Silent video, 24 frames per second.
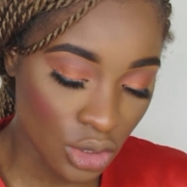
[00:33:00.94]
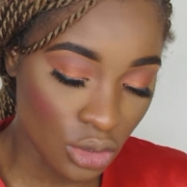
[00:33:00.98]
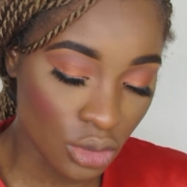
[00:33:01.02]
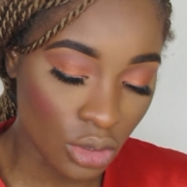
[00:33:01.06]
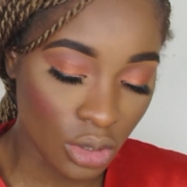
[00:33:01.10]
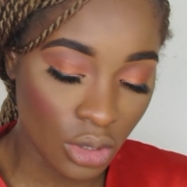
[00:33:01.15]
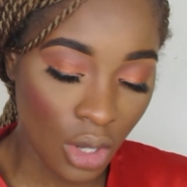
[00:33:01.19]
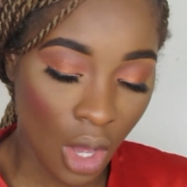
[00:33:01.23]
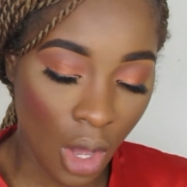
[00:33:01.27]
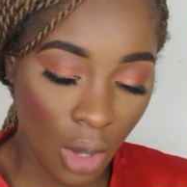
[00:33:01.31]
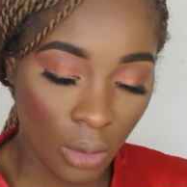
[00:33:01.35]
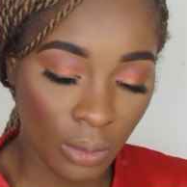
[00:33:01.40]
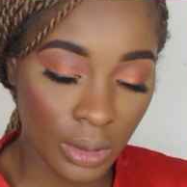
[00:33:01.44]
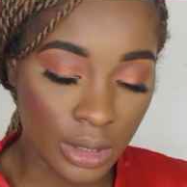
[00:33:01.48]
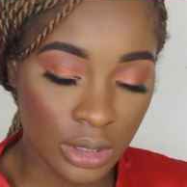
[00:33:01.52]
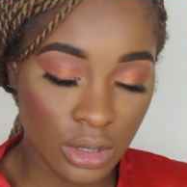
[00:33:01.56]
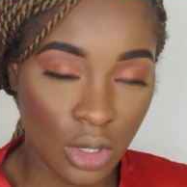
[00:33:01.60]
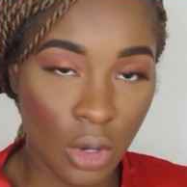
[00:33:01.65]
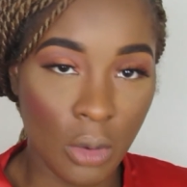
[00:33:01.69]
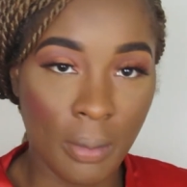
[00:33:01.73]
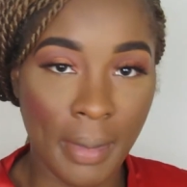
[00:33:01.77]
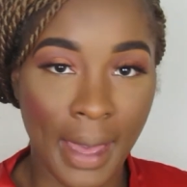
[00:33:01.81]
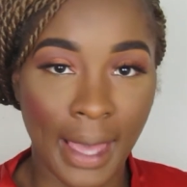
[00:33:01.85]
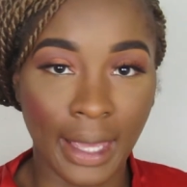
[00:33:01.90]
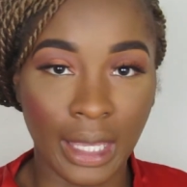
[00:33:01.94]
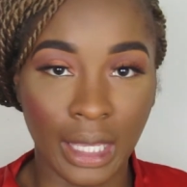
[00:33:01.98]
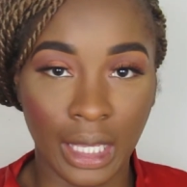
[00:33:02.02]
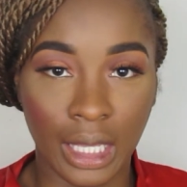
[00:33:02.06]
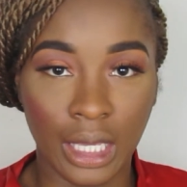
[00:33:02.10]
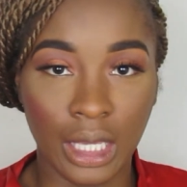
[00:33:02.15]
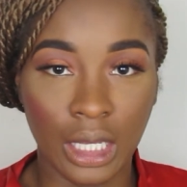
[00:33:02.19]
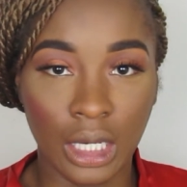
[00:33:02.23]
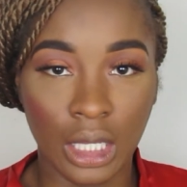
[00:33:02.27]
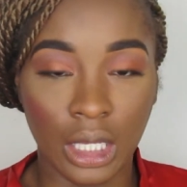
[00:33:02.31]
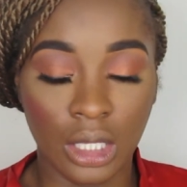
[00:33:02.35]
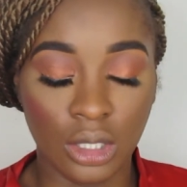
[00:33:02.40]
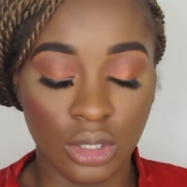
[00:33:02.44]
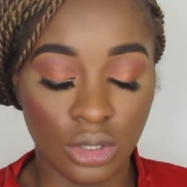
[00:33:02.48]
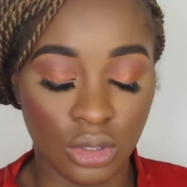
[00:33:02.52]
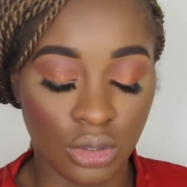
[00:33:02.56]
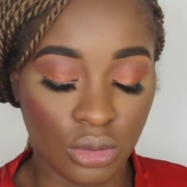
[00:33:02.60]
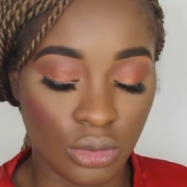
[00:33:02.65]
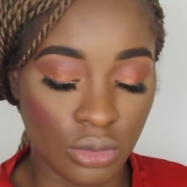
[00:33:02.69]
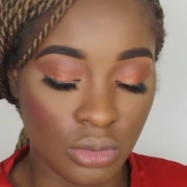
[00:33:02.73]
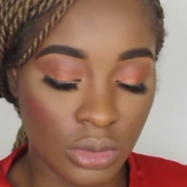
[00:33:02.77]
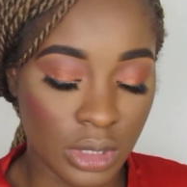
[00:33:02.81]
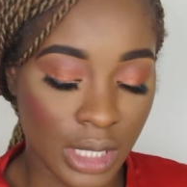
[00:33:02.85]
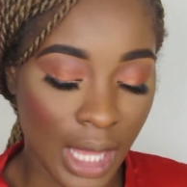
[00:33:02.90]
you can always go back in and
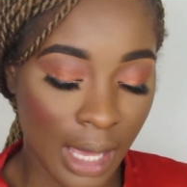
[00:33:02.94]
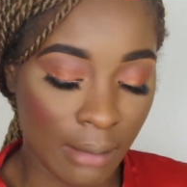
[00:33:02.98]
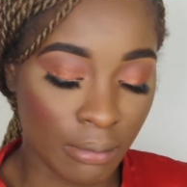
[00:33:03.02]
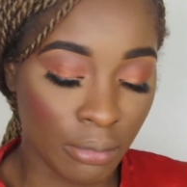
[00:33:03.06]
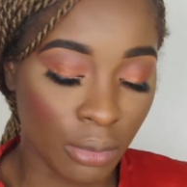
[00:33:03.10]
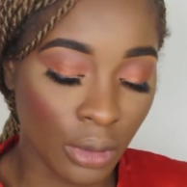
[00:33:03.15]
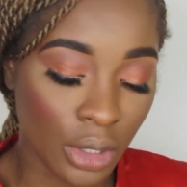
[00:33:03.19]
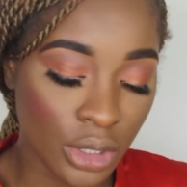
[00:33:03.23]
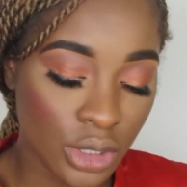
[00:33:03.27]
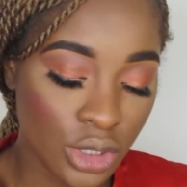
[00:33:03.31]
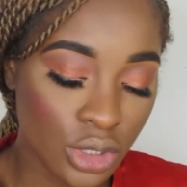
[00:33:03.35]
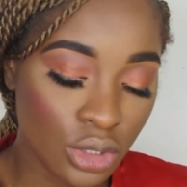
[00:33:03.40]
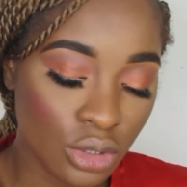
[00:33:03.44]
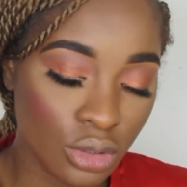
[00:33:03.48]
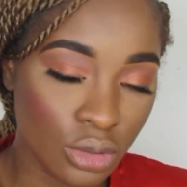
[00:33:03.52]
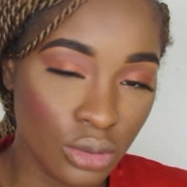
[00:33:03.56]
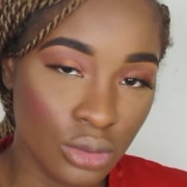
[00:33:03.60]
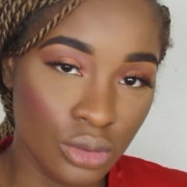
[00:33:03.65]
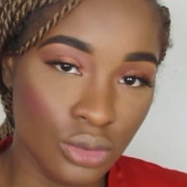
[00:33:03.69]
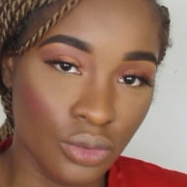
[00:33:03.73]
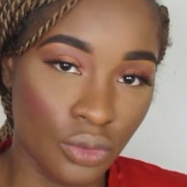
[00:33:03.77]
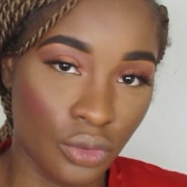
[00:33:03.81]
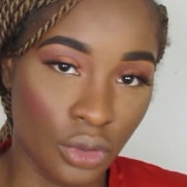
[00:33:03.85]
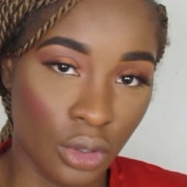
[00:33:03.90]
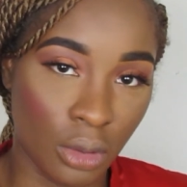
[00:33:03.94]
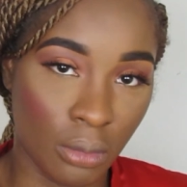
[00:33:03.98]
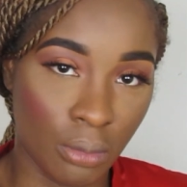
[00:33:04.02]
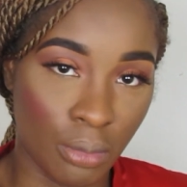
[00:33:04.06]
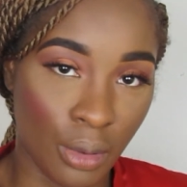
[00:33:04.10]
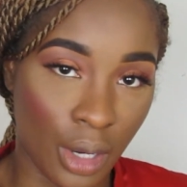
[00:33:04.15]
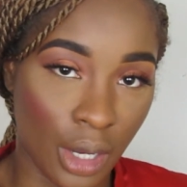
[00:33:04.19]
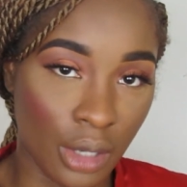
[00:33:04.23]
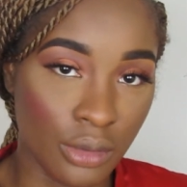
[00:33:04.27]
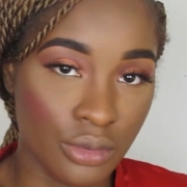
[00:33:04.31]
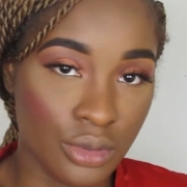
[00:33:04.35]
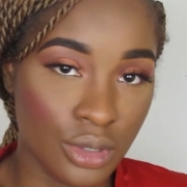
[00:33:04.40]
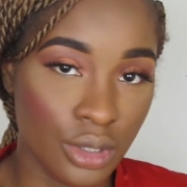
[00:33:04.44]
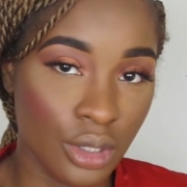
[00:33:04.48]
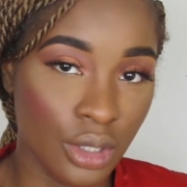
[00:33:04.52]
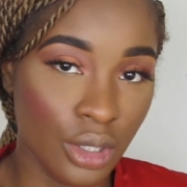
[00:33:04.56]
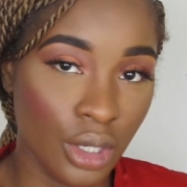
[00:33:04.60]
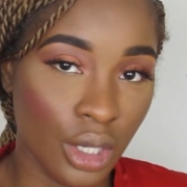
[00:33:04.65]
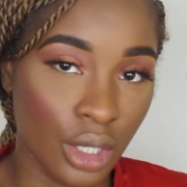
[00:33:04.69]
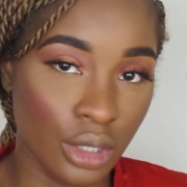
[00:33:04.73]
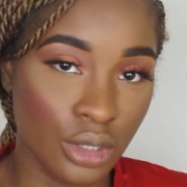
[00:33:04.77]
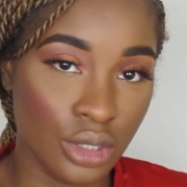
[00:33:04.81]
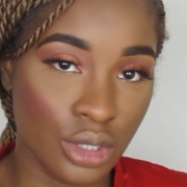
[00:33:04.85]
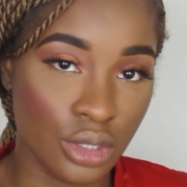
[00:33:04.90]
use that brush you use for your
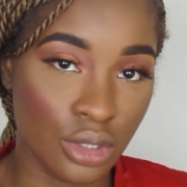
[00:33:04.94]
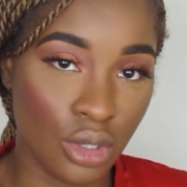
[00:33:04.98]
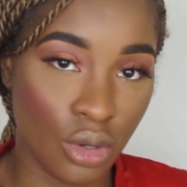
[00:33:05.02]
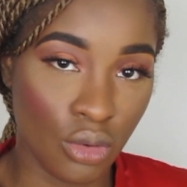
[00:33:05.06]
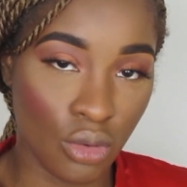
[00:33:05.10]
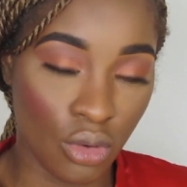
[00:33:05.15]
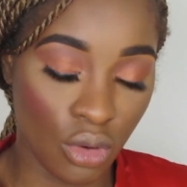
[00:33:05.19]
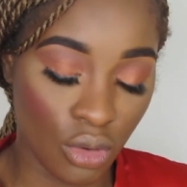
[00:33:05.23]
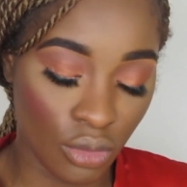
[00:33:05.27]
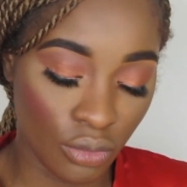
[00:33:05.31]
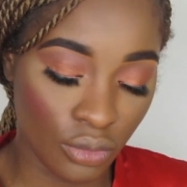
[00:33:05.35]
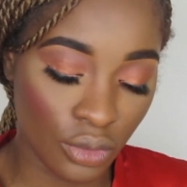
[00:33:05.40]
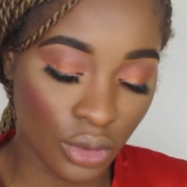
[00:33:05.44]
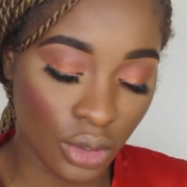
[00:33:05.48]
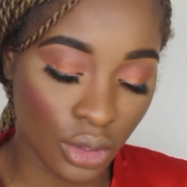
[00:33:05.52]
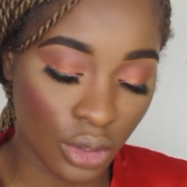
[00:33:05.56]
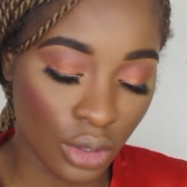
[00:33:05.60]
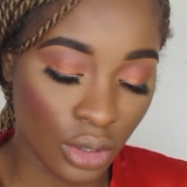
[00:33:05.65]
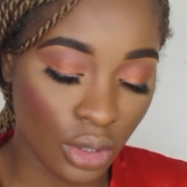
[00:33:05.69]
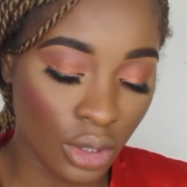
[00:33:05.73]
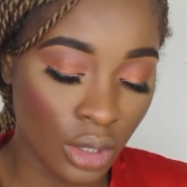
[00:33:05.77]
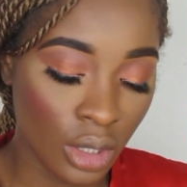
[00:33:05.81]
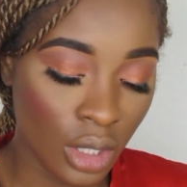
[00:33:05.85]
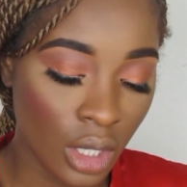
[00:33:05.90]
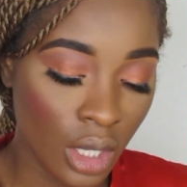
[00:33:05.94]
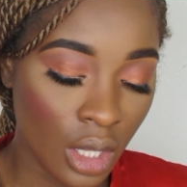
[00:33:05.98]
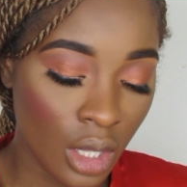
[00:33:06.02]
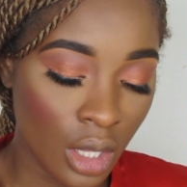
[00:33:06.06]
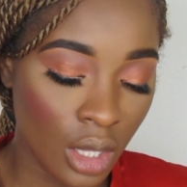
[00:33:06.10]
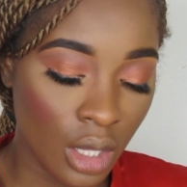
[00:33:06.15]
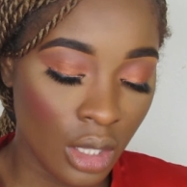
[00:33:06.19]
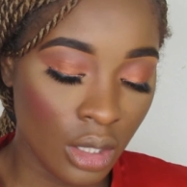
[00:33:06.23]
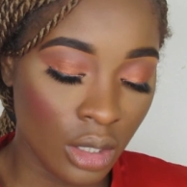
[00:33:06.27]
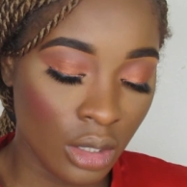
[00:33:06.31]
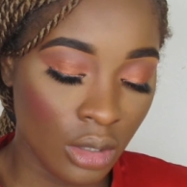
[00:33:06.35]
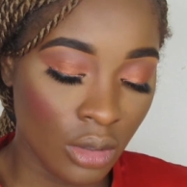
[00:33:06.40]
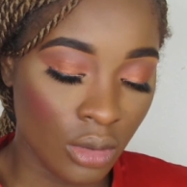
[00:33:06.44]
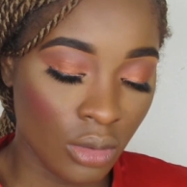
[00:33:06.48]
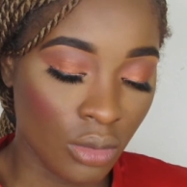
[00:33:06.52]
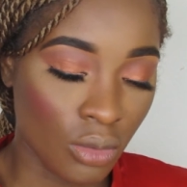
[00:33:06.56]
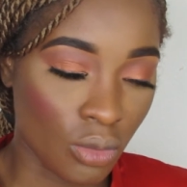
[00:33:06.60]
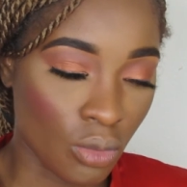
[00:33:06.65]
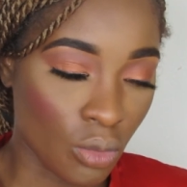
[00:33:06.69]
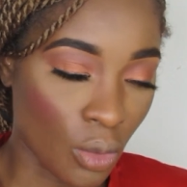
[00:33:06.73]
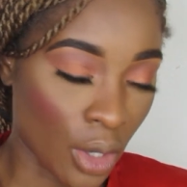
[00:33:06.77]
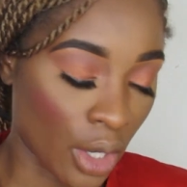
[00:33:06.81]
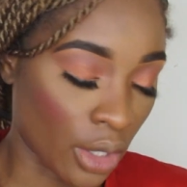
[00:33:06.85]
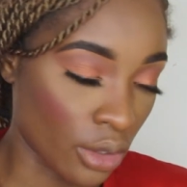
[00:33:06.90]
bronzer and just go over
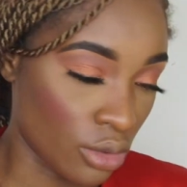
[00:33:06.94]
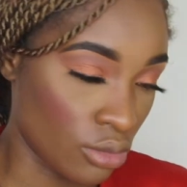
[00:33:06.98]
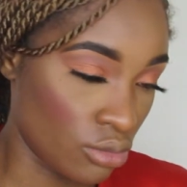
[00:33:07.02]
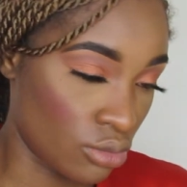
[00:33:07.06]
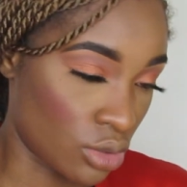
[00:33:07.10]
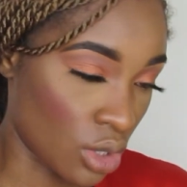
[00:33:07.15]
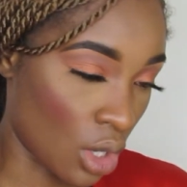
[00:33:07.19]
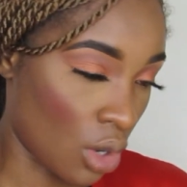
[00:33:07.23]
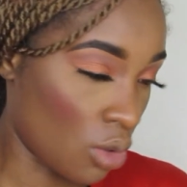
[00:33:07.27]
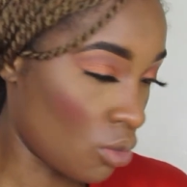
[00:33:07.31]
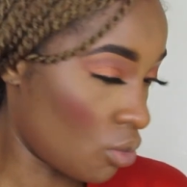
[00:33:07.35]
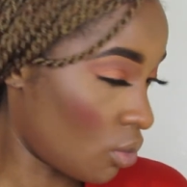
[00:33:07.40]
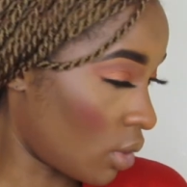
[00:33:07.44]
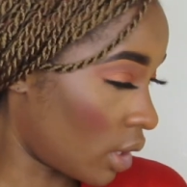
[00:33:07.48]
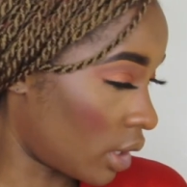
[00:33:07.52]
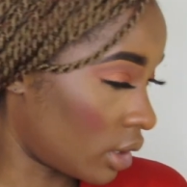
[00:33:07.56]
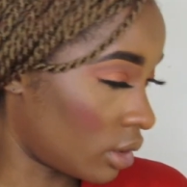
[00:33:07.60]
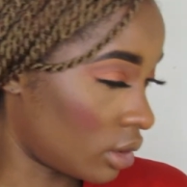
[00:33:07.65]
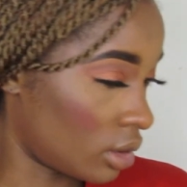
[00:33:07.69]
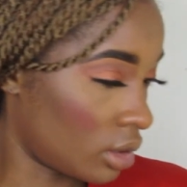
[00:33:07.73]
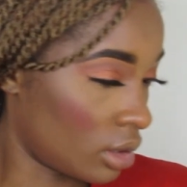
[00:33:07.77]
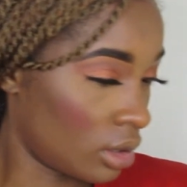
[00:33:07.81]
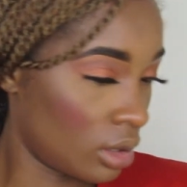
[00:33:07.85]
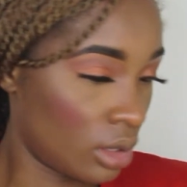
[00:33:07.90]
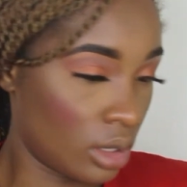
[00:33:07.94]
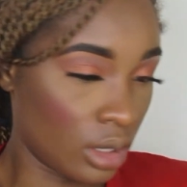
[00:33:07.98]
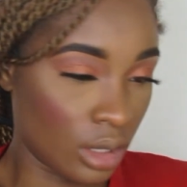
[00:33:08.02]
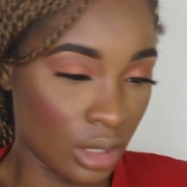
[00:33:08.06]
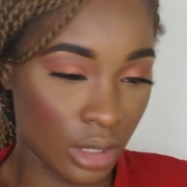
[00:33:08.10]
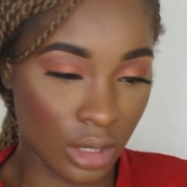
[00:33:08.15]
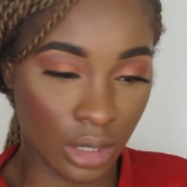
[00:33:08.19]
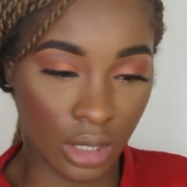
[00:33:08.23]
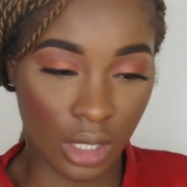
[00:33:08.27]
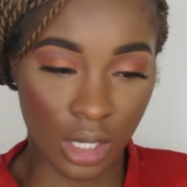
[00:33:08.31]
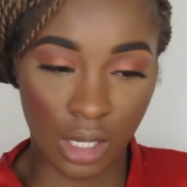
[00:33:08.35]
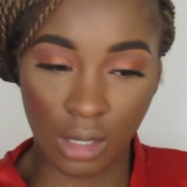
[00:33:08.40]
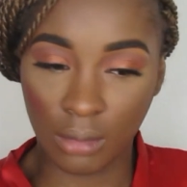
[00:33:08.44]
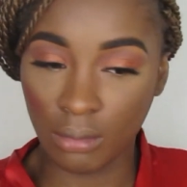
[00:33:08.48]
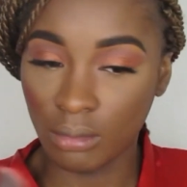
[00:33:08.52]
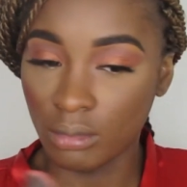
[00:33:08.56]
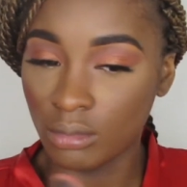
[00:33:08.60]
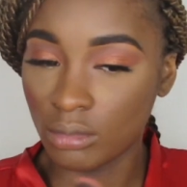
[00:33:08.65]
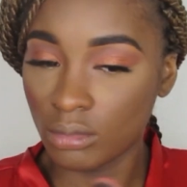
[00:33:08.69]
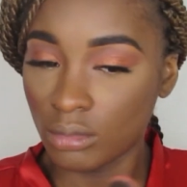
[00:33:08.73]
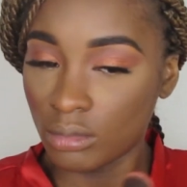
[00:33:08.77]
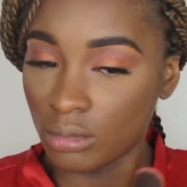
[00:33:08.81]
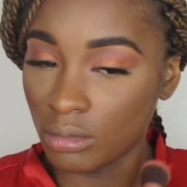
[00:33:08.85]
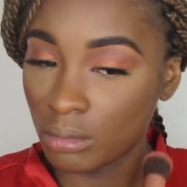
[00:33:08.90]
where you don't want the
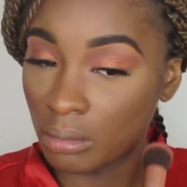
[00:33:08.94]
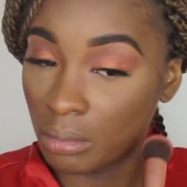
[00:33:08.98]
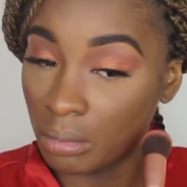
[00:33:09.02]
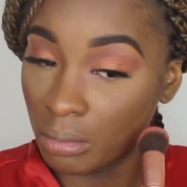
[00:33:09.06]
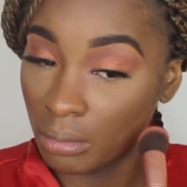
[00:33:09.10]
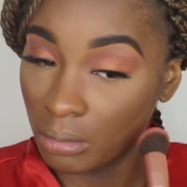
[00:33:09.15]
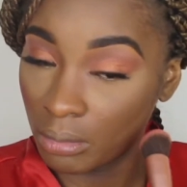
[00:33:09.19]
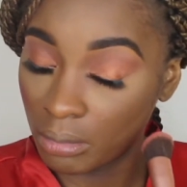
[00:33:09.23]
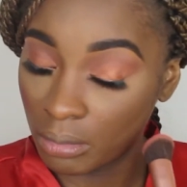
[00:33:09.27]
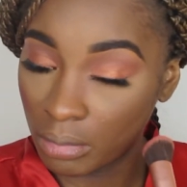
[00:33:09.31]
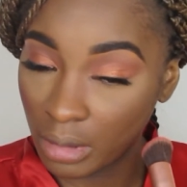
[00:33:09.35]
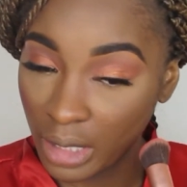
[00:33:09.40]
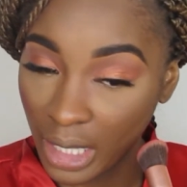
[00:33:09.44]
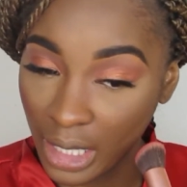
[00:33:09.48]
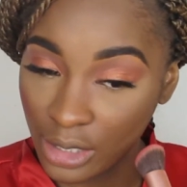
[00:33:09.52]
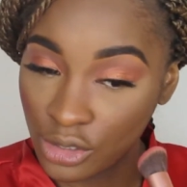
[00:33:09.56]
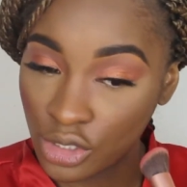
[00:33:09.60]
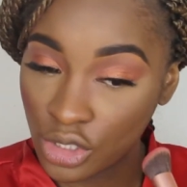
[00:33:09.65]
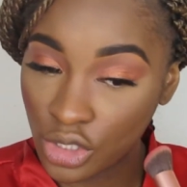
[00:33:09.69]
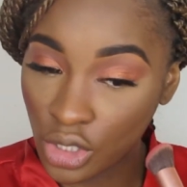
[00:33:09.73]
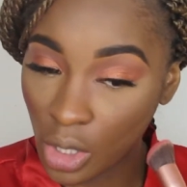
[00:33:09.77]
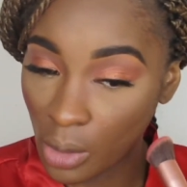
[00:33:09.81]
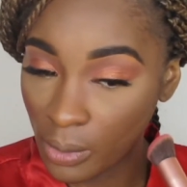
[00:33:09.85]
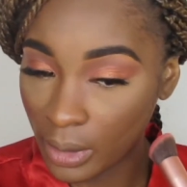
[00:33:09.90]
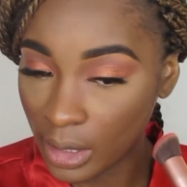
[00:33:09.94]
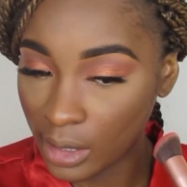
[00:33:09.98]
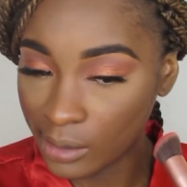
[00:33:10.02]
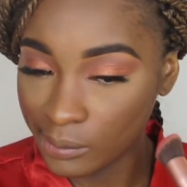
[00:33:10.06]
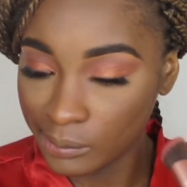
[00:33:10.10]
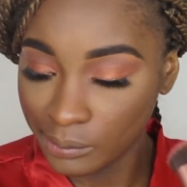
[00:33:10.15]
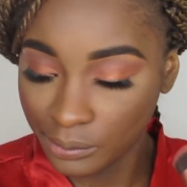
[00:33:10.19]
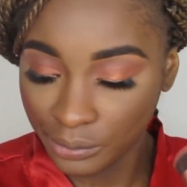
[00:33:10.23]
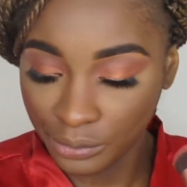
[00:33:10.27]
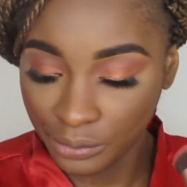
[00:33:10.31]
blush showing.